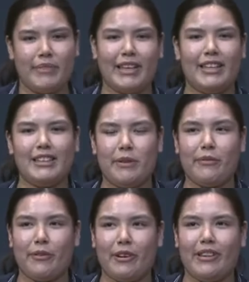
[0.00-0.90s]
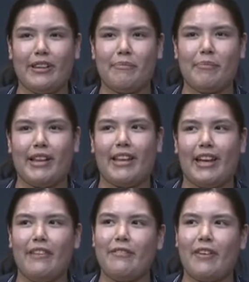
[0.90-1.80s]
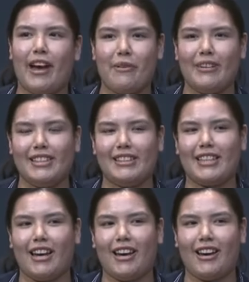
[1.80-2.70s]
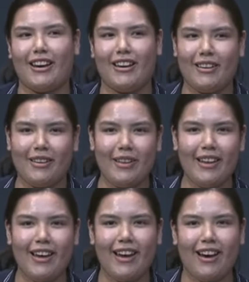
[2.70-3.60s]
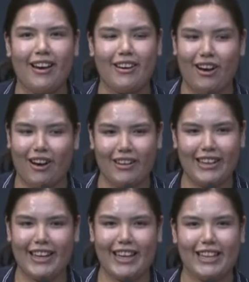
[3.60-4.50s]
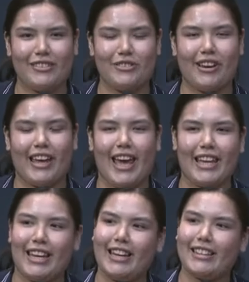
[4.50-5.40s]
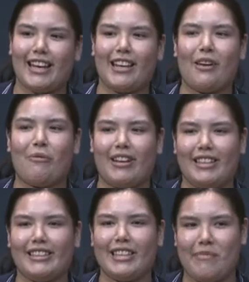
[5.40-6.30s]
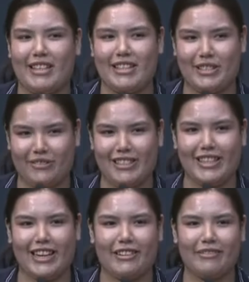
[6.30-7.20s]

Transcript: Because before my life, I was an alcoholic and drug addict, and I wanted to commit suicide.